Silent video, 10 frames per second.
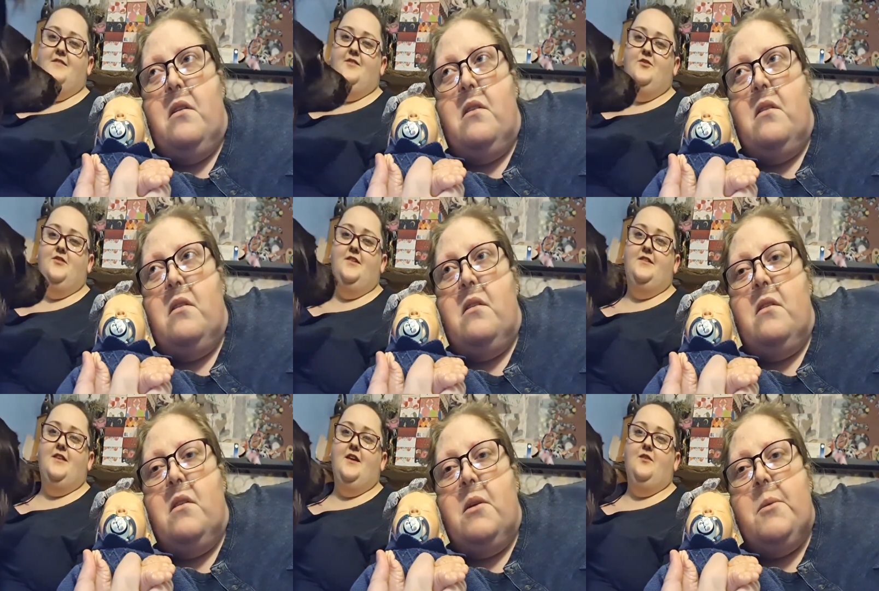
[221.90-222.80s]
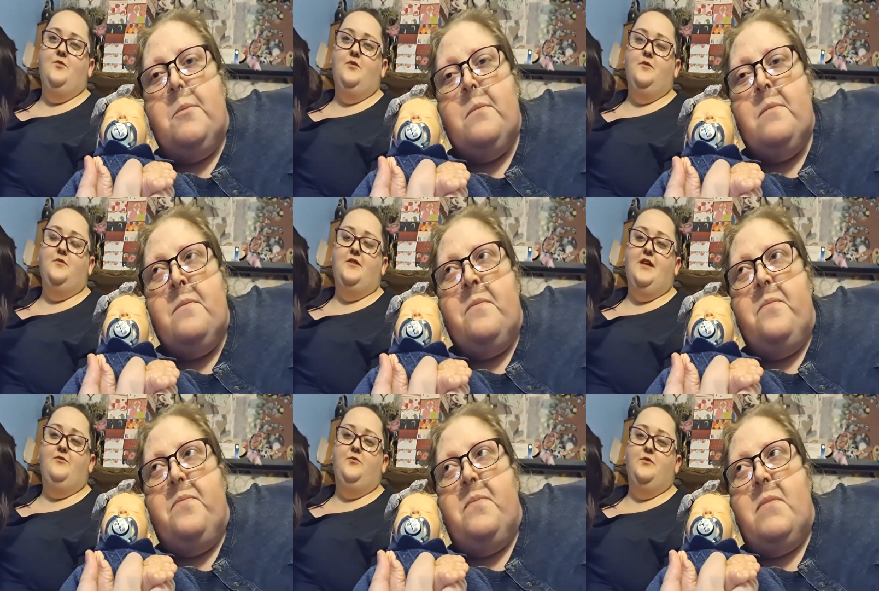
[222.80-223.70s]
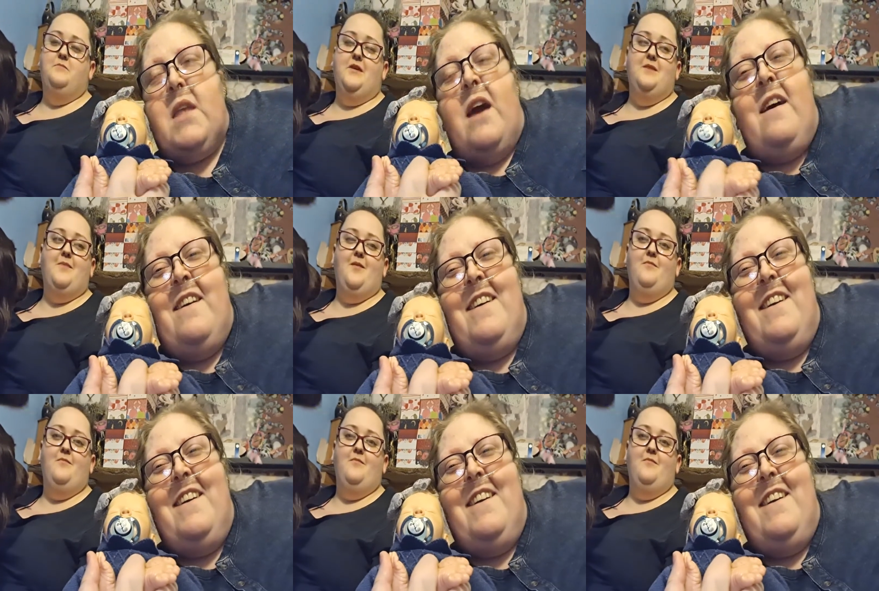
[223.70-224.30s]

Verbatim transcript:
Speaker 1: you did say all that was left was me